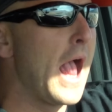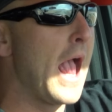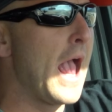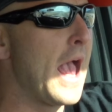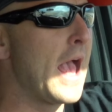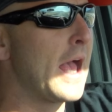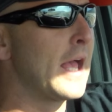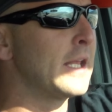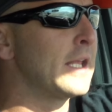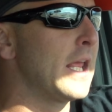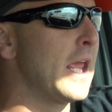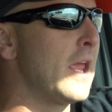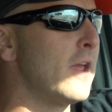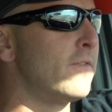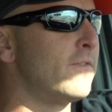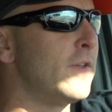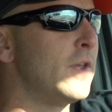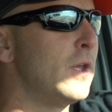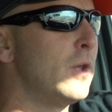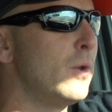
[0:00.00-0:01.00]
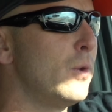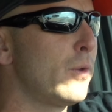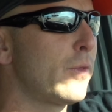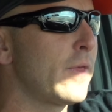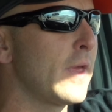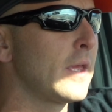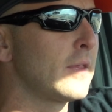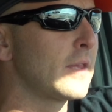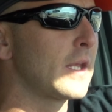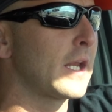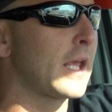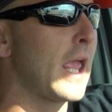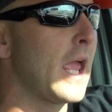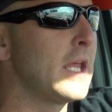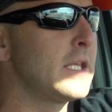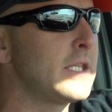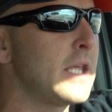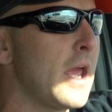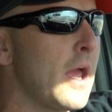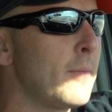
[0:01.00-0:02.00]
And if you think that a
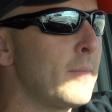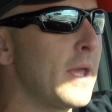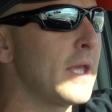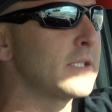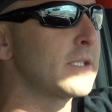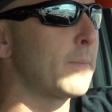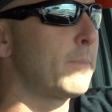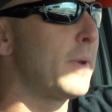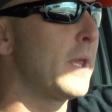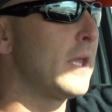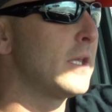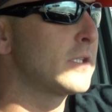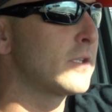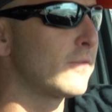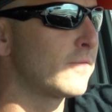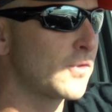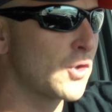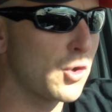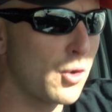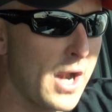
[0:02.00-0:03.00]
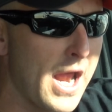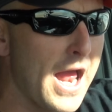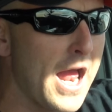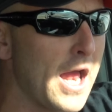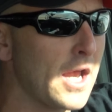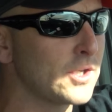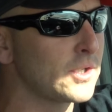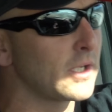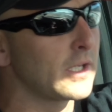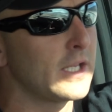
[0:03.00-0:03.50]
KTM is a piece of trash,